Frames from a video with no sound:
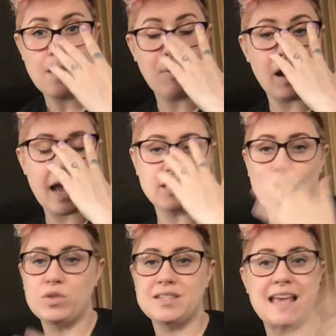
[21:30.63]
but I
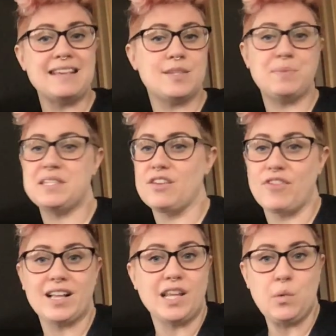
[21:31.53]
don't say
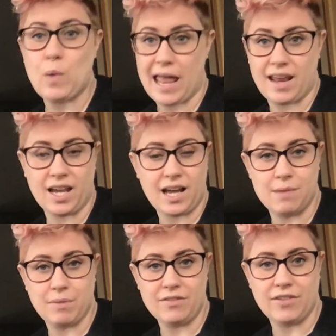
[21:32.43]
specifically when I
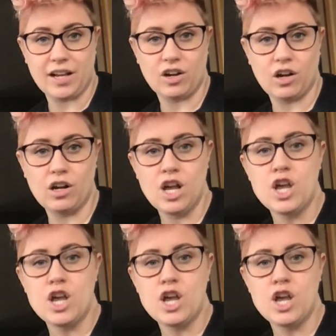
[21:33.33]
cut my finger.